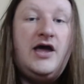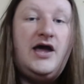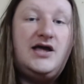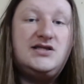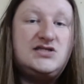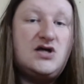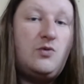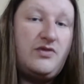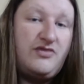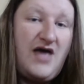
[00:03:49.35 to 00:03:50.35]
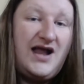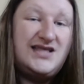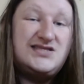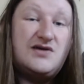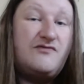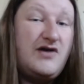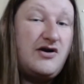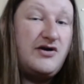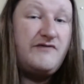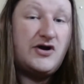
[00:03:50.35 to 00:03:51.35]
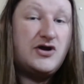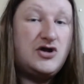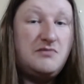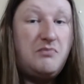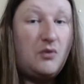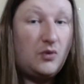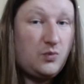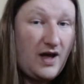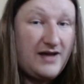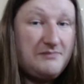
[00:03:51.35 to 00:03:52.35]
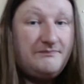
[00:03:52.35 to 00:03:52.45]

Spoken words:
And so with that, it's a very, very good board wipe